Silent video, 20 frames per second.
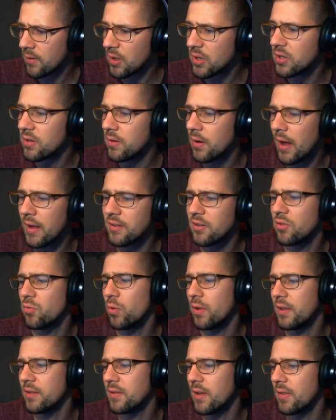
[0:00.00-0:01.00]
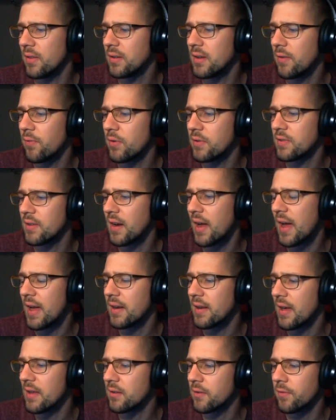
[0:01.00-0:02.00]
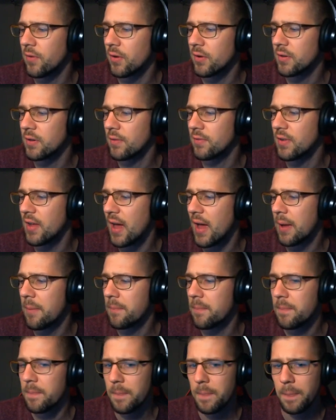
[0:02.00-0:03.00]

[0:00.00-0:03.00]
the, I should really say the difference in height as a function of time,